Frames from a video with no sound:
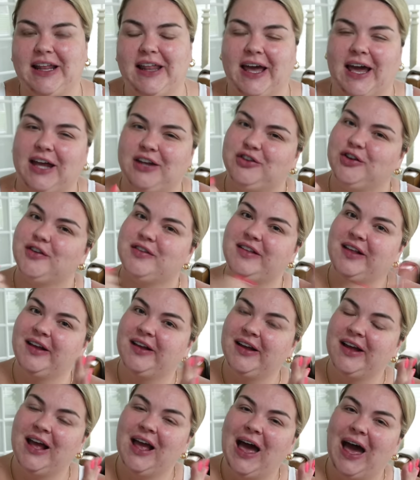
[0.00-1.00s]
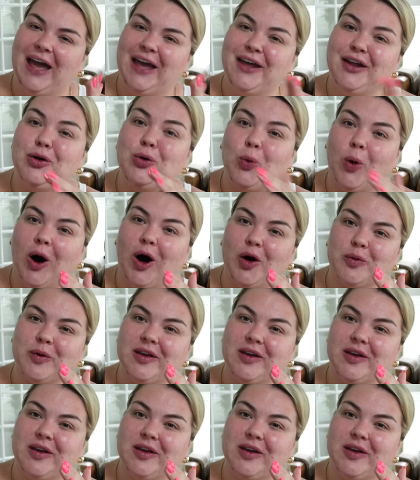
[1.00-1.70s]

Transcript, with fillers: Like I just, I hit a wall